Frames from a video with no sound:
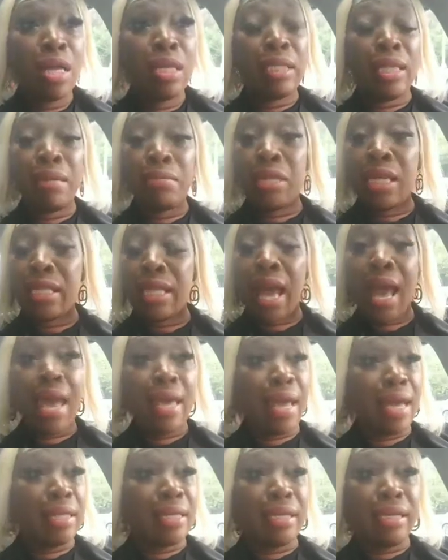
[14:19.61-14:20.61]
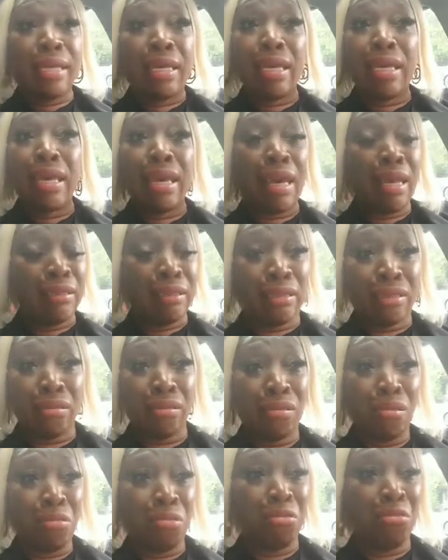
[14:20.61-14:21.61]
the iron gate,
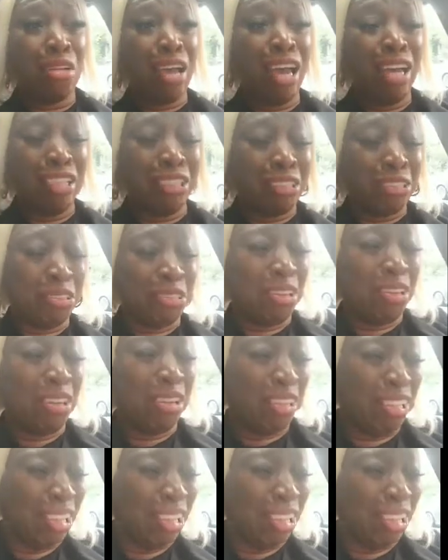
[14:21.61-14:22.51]
right through